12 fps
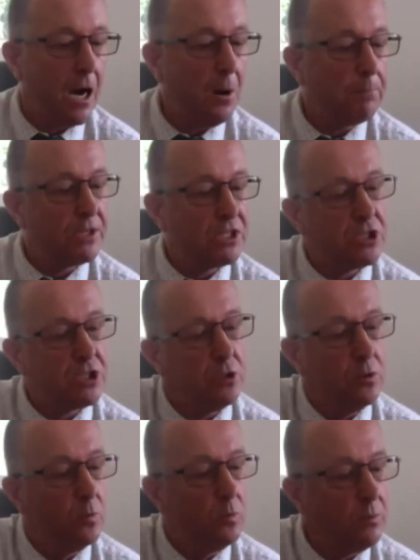Up
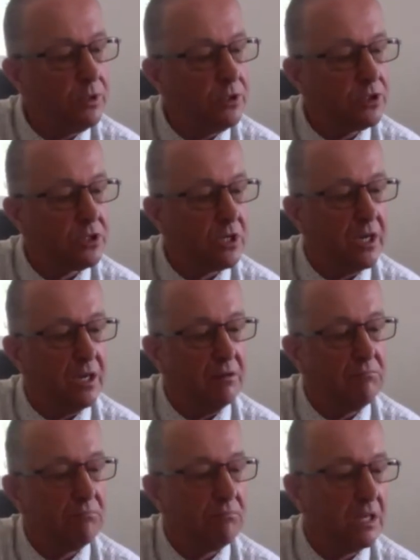to, what would you say?
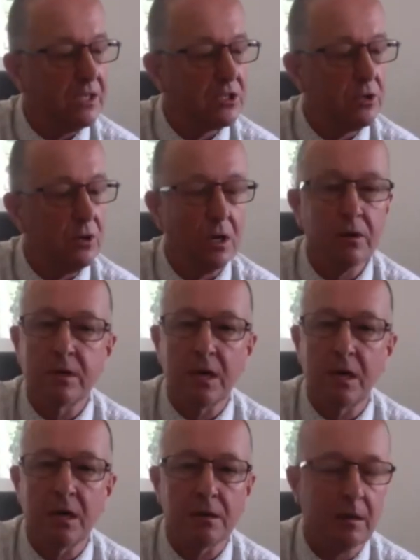I'm
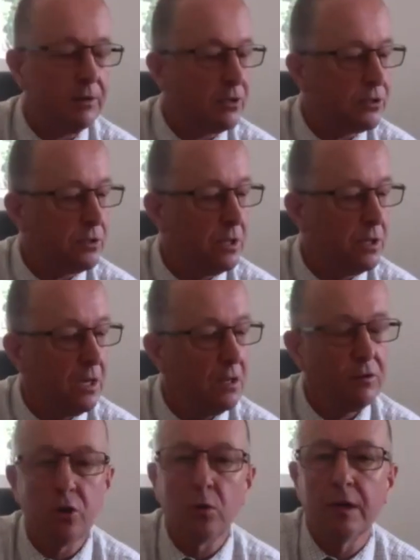not sure.
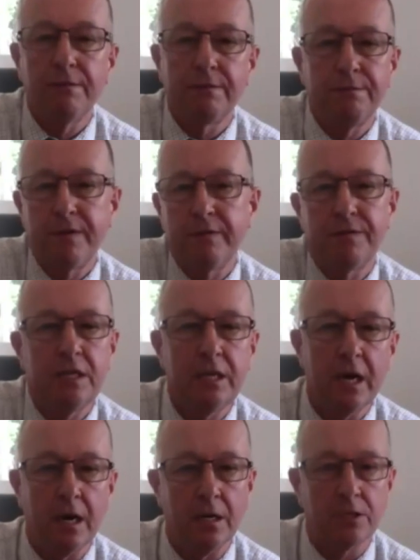Call it 50
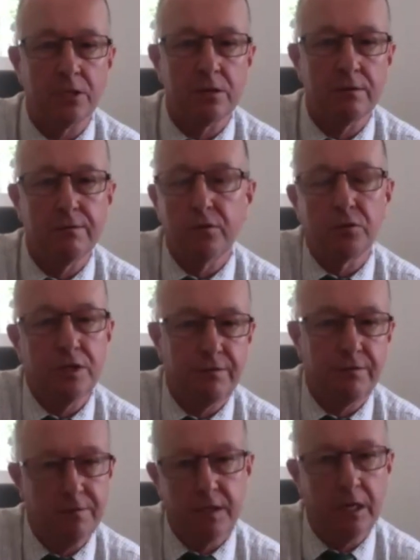yards, 40,
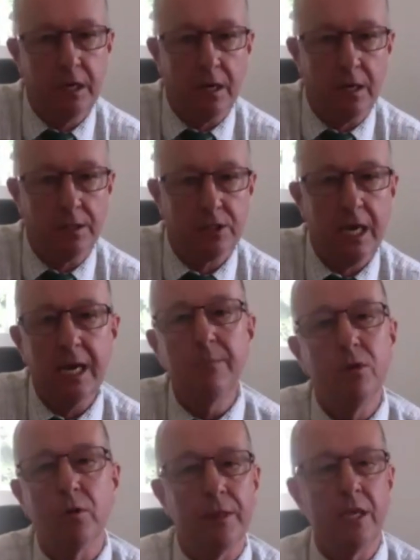50 yards. Any
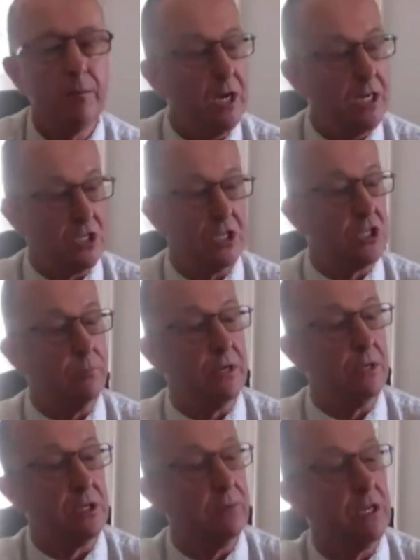more than, you might say
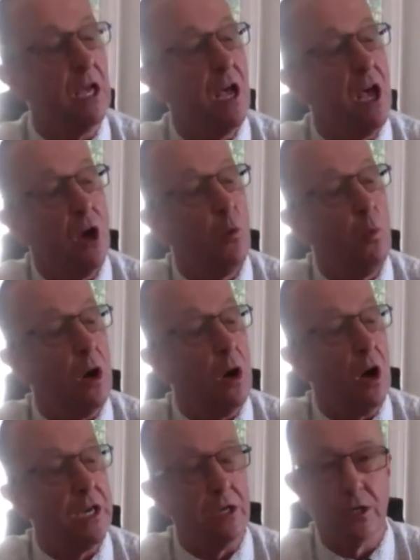something,
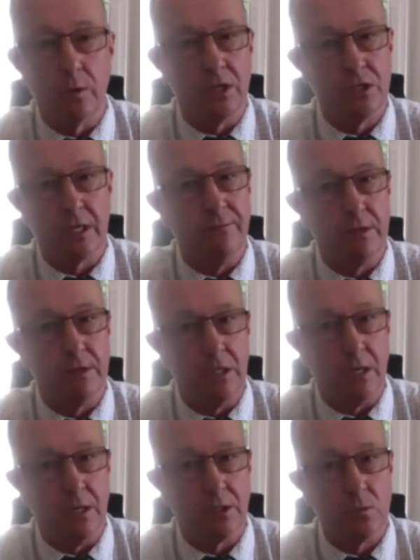well, I can do it at 70
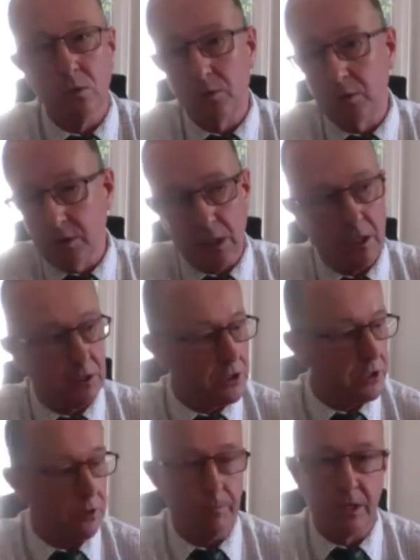yards. Well, good luck
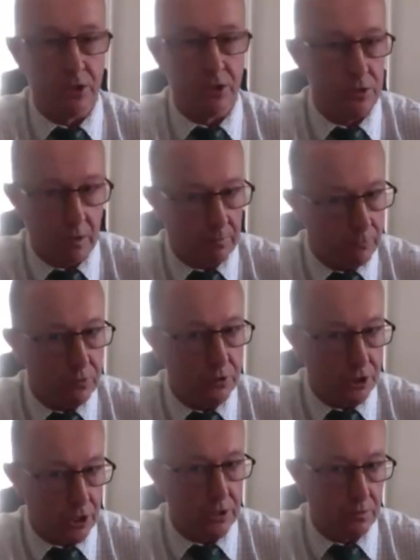to you, because you've got more
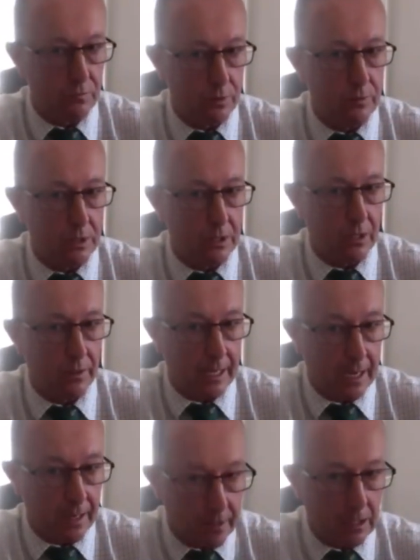chance of wounding at
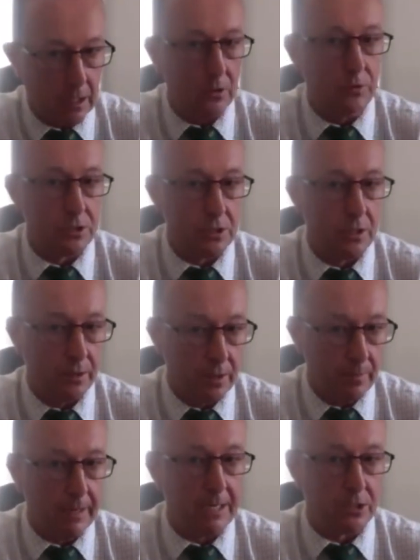that. The closer,
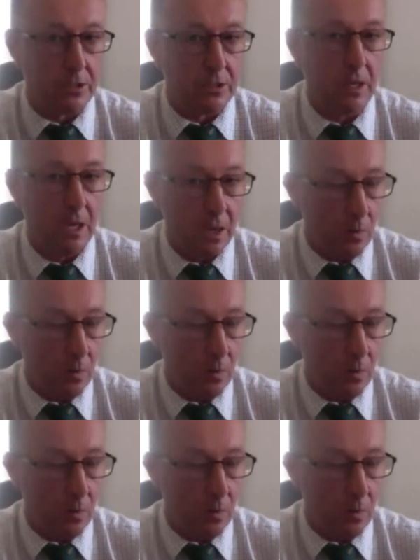the better.